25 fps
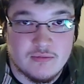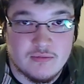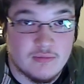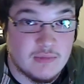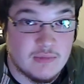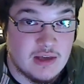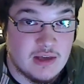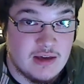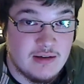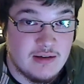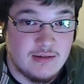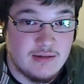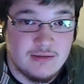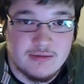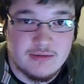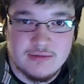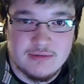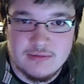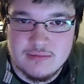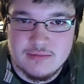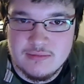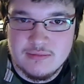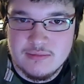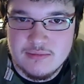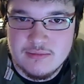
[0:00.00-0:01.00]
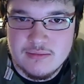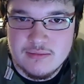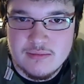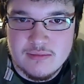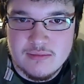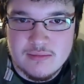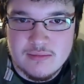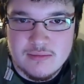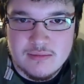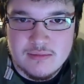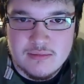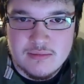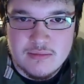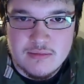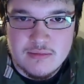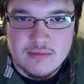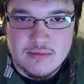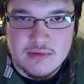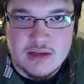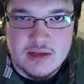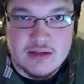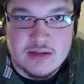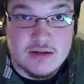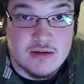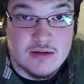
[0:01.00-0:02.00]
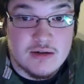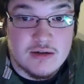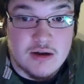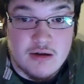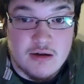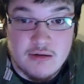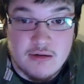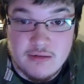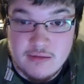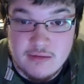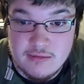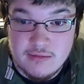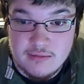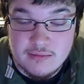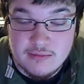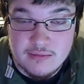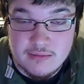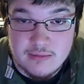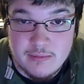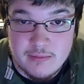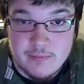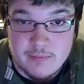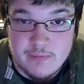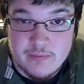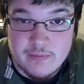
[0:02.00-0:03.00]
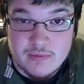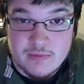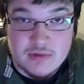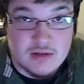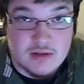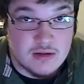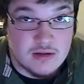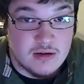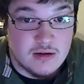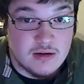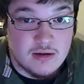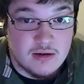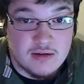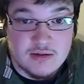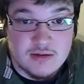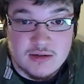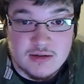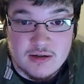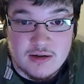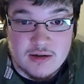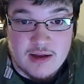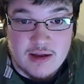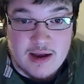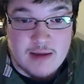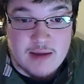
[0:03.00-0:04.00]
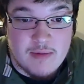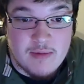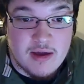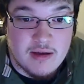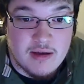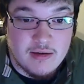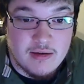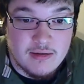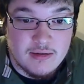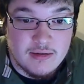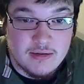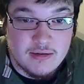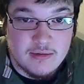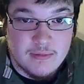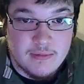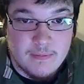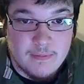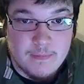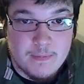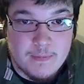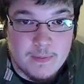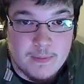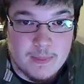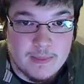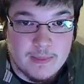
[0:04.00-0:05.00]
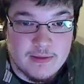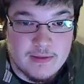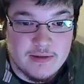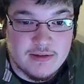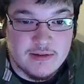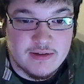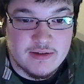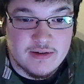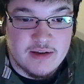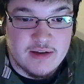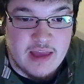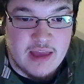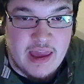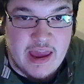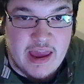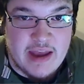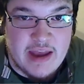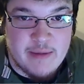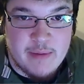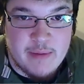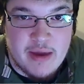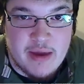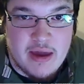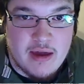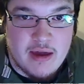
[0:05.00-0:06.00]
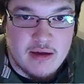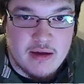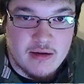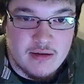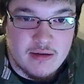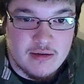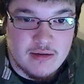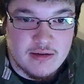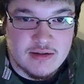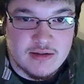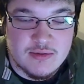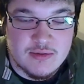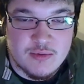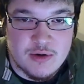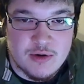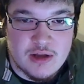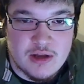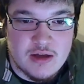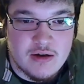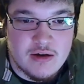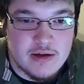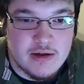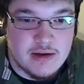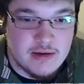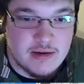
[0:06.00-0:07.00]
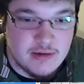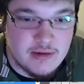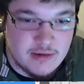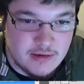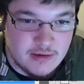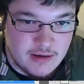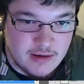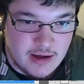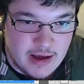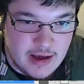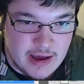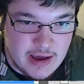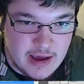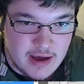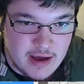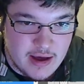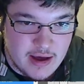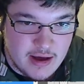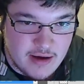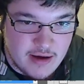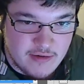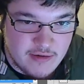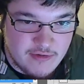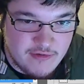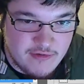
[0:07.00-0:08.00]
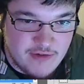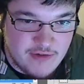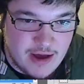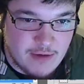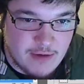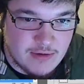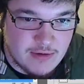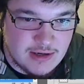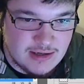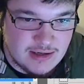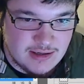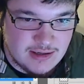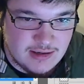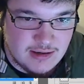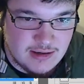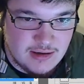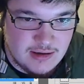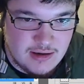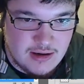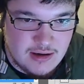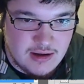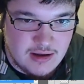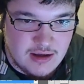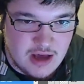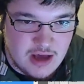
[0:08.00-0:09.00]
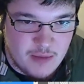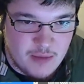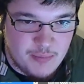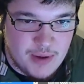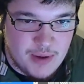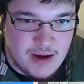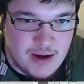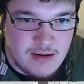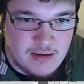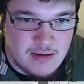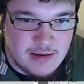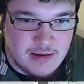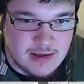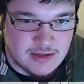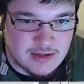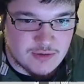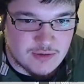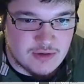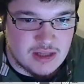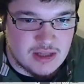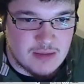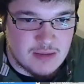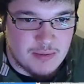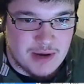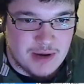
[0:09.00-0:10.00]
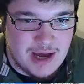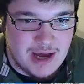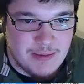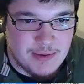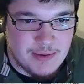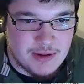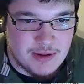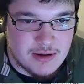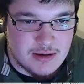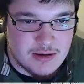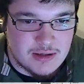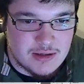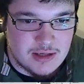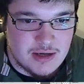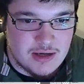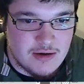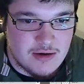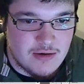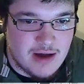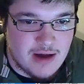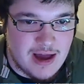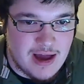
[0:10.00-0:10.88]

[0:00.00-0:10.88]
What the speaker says: Yeah? Nichijou? It's a good anime. It's a good anime. It's pretty good. I found it. Apparently it's really popular too.